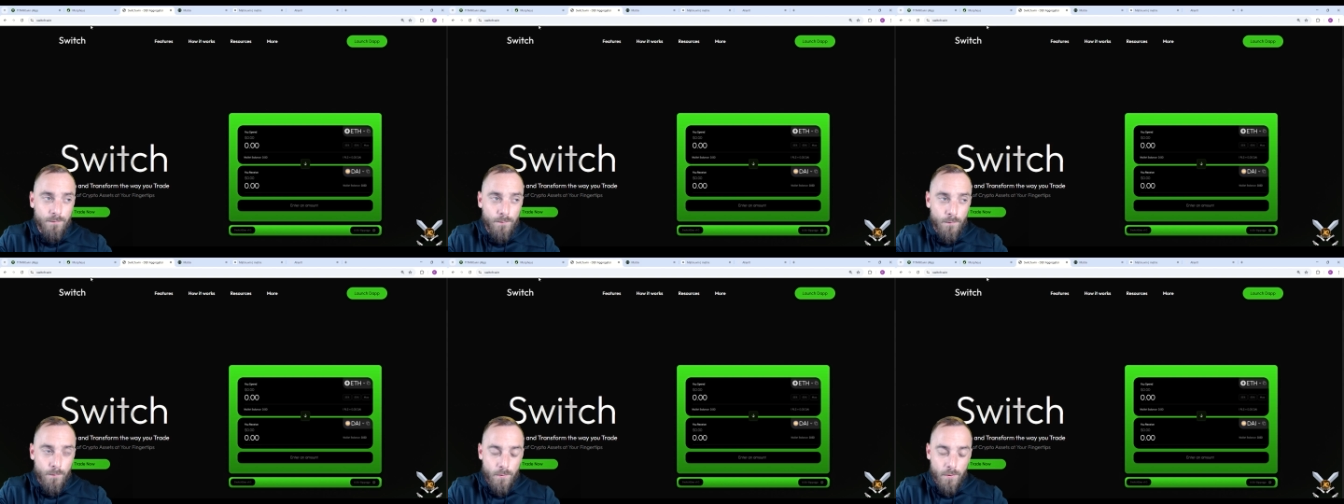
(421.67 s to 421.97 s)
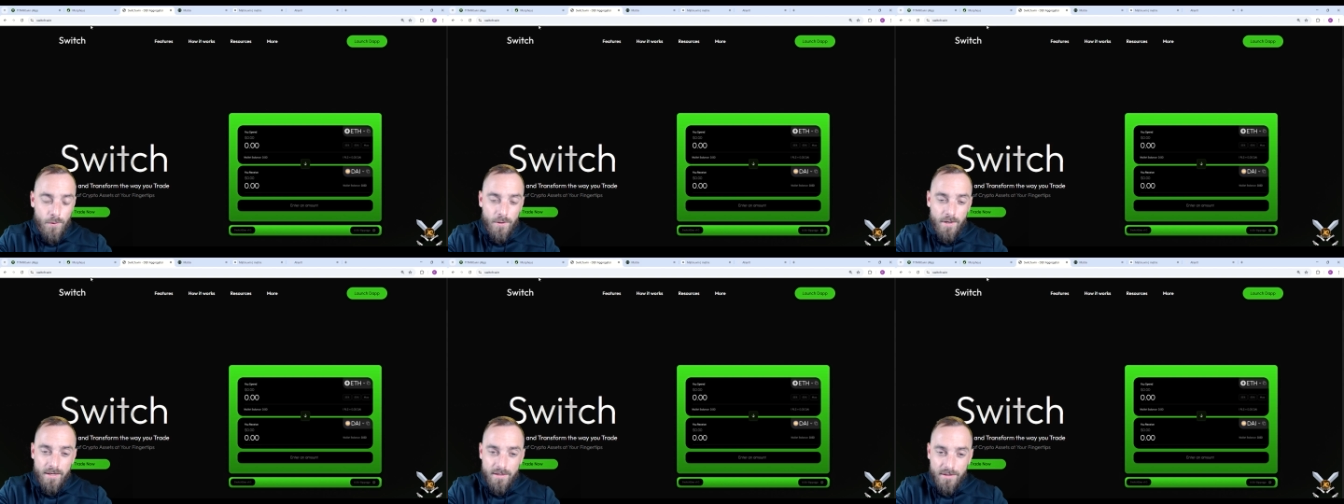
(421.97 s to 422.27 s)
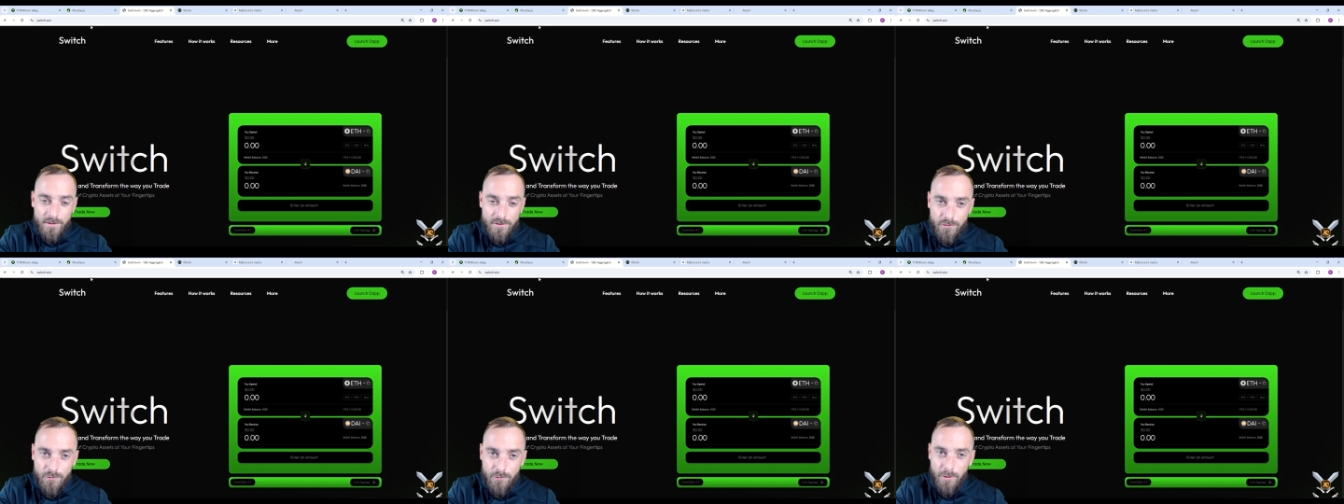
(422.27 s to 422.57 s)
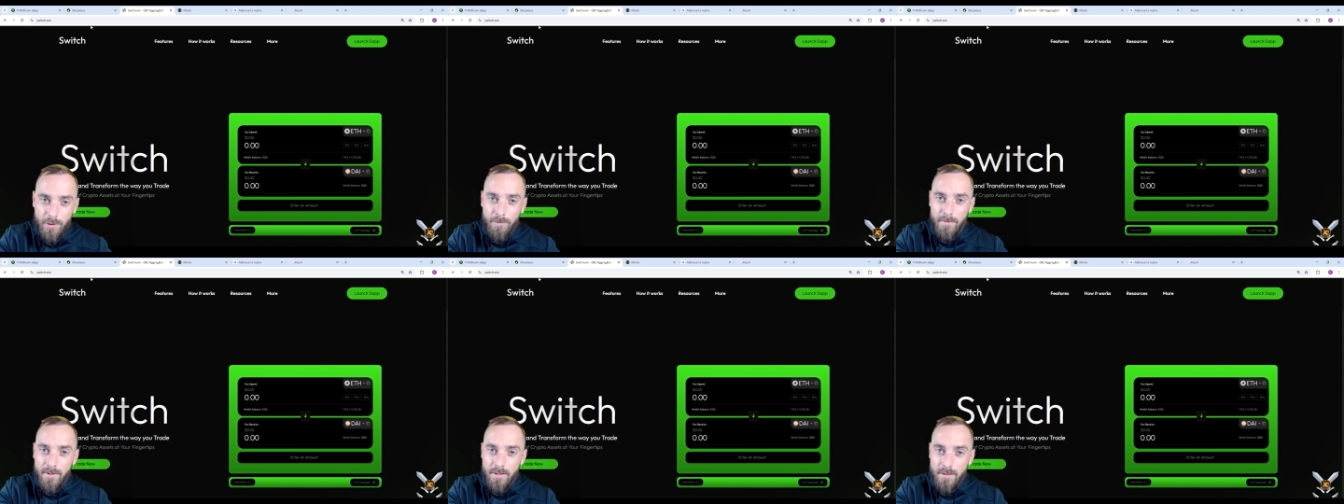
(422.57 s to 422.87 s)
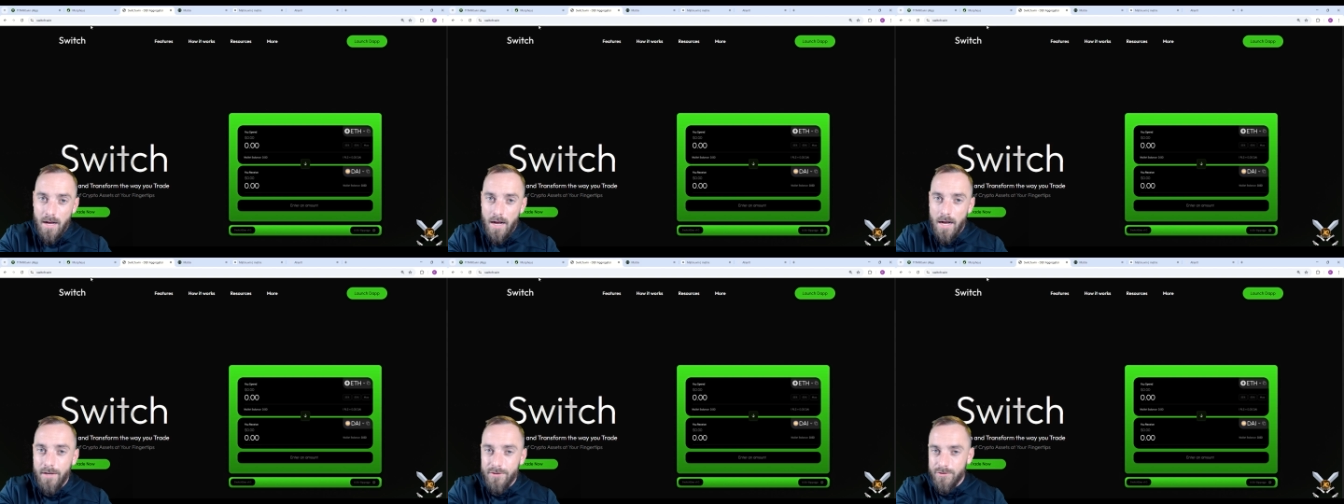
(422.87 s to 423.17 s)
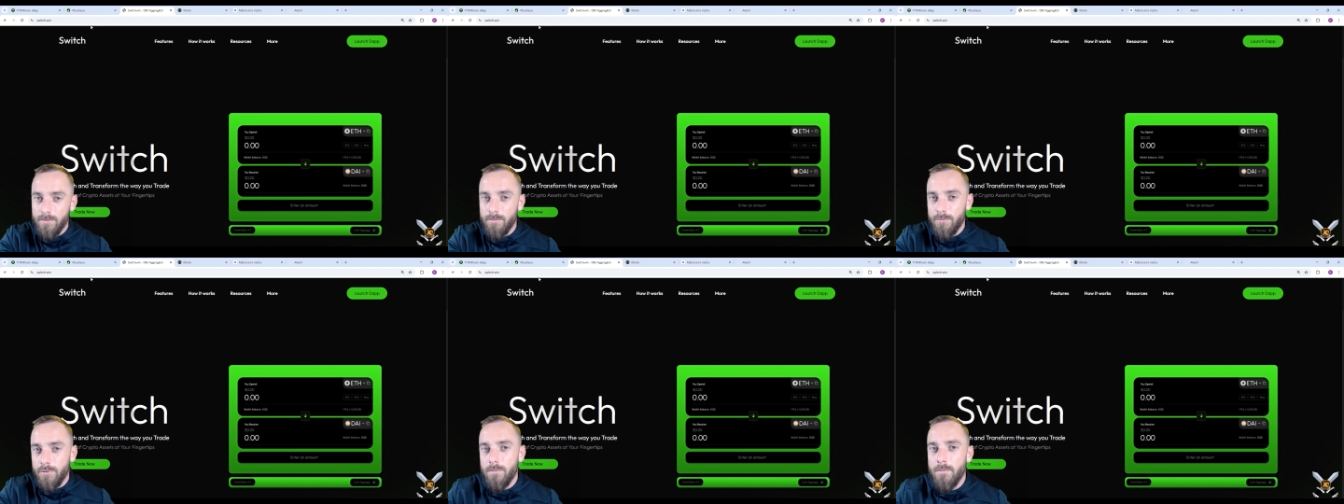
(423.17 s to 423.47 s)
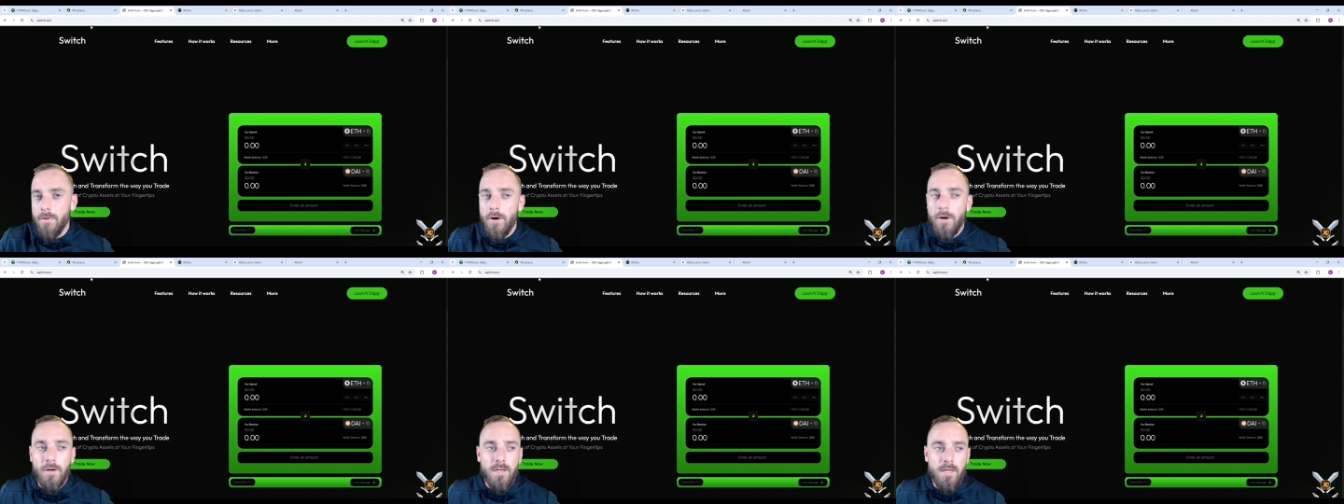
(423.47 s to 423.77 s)
for an extremely awesome bull
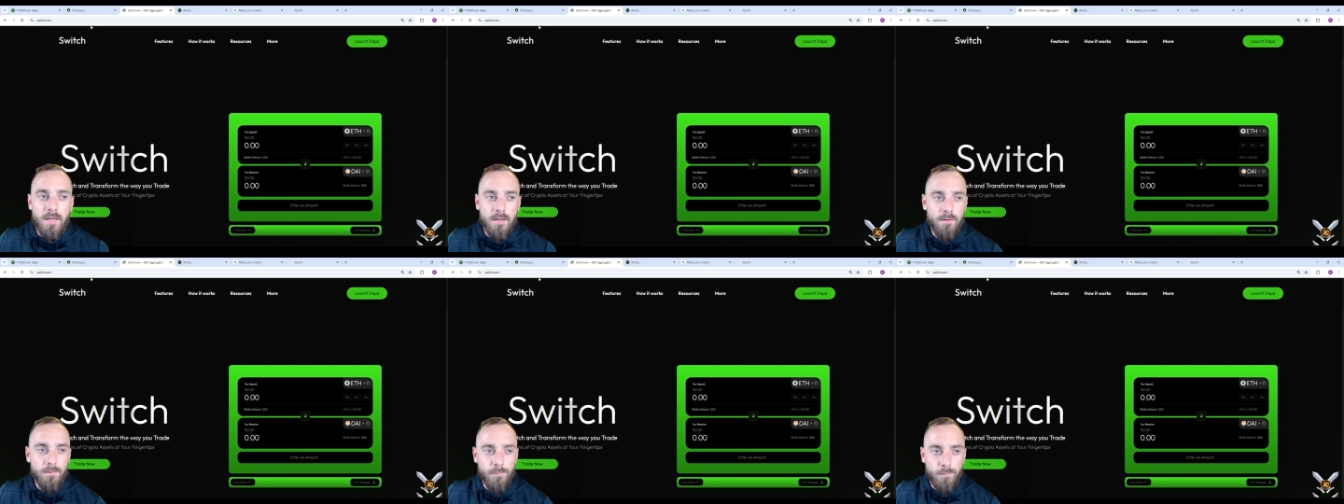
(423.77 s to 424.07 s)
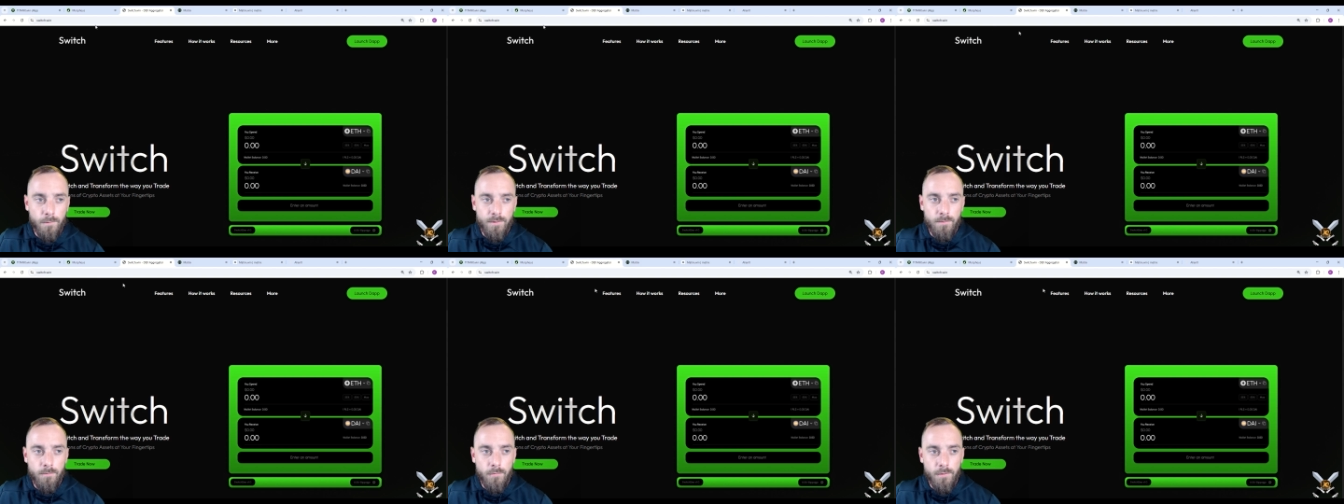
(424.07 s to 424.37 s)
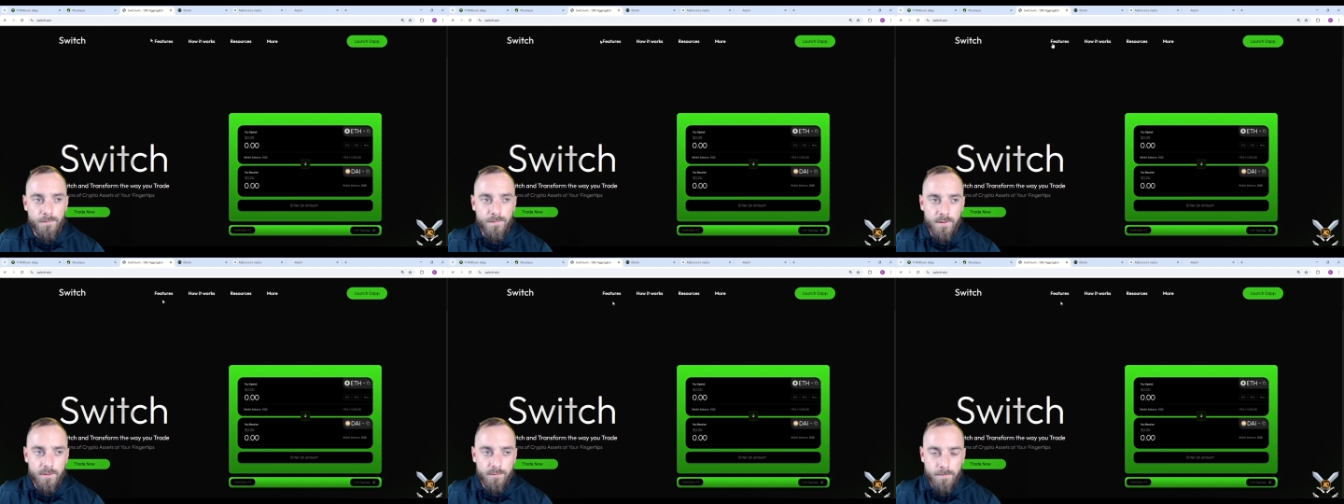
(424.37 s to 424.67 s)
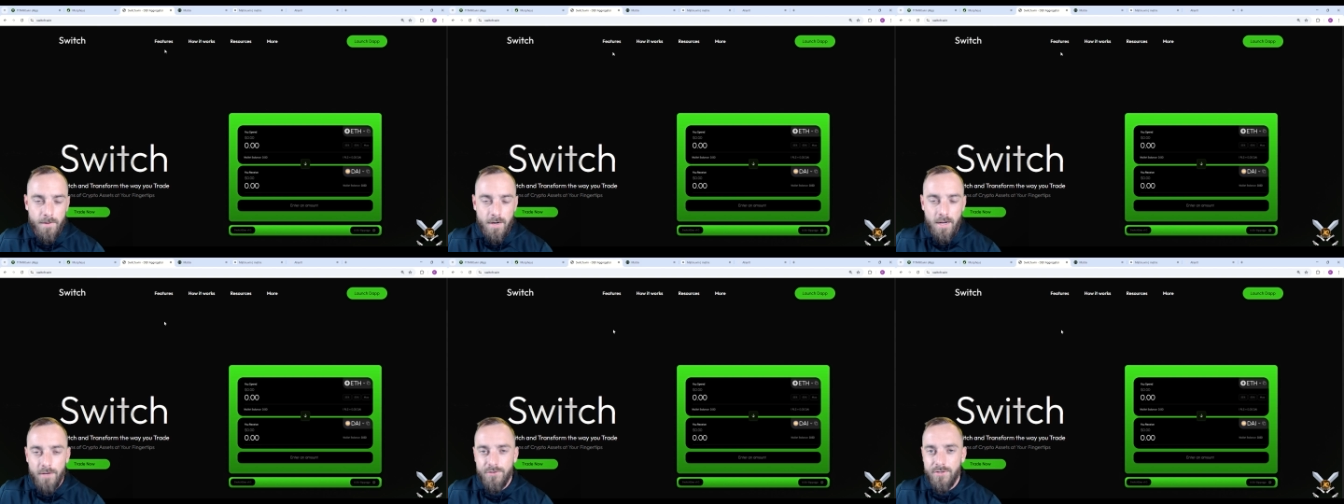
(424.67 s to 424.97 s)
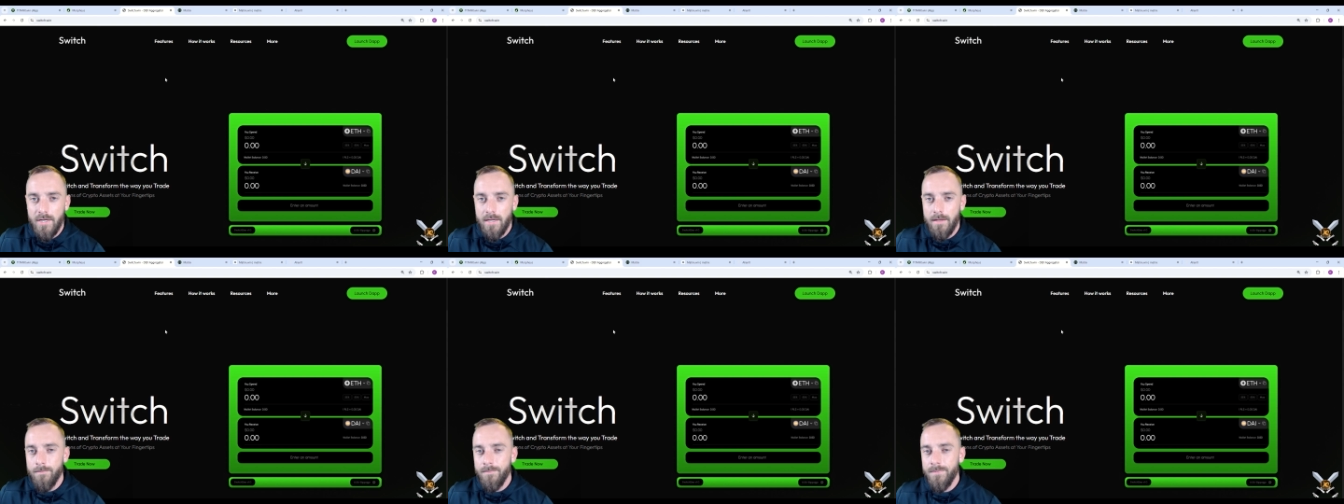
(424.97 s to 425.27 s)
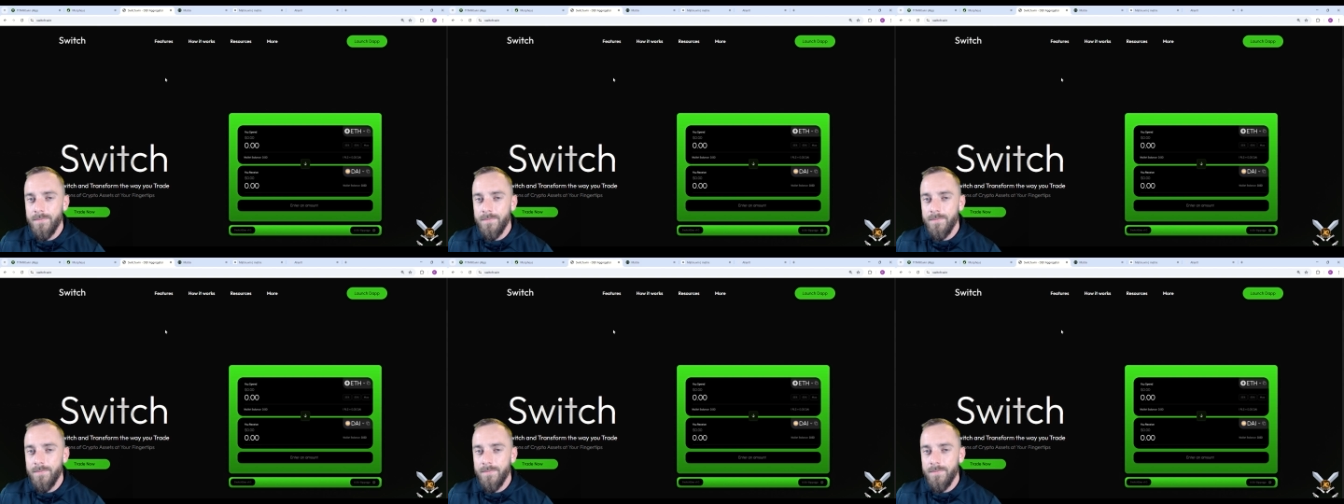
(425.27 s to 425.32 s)
market for the Morpheus project.